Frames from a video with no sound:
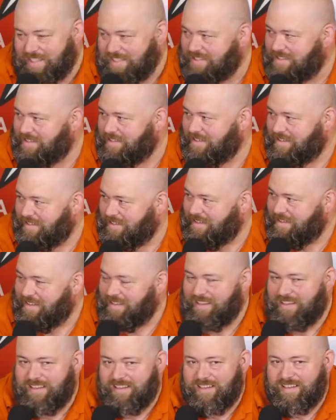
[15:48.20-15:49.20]

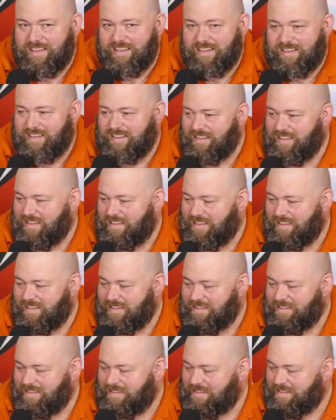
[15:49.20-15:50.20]

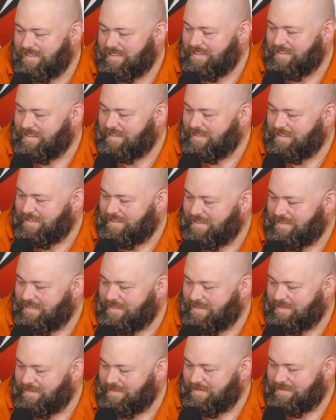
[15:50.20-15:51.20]

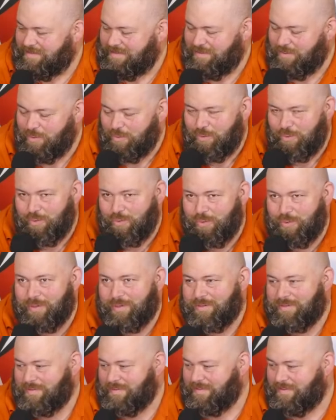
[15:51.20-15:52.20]

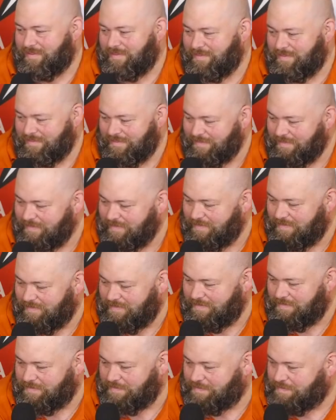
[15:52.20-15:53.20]

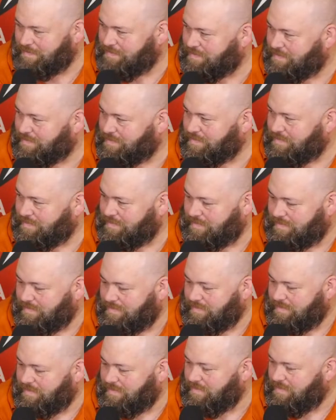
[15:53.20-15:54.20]

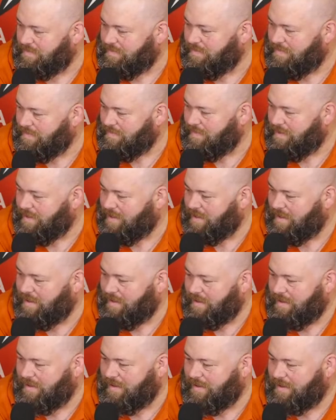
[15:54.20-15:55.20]

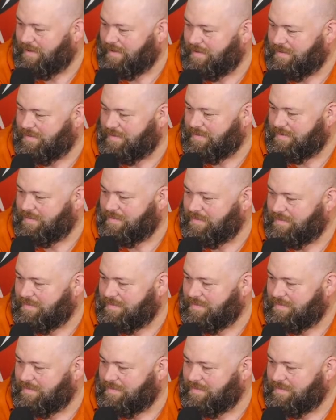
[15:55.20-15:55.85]
[no speech]